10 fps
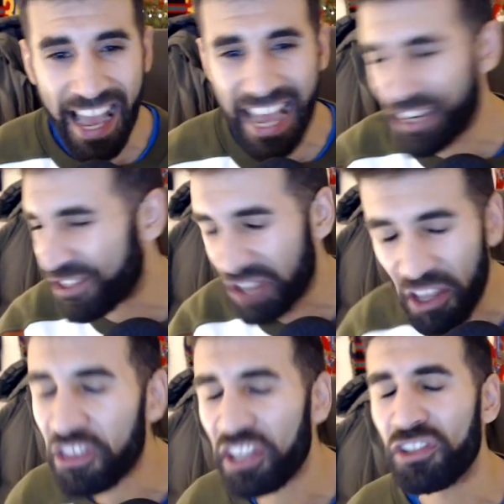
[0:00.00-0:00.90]
and
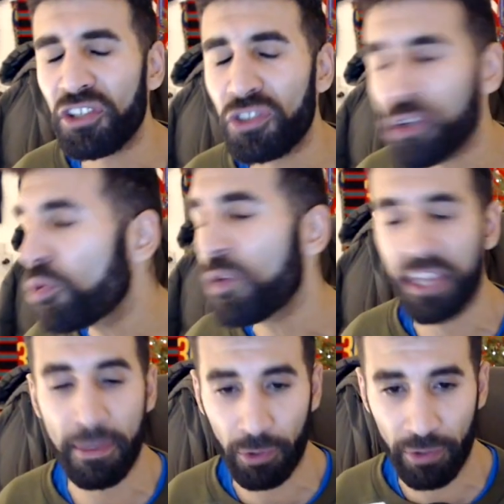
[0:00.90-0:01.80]
nothing to do with
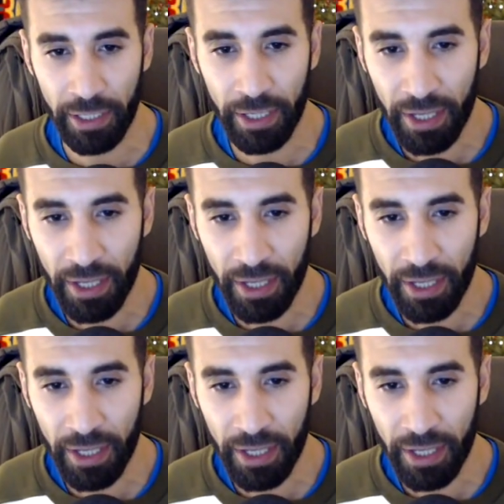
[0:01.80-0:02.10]
Emery.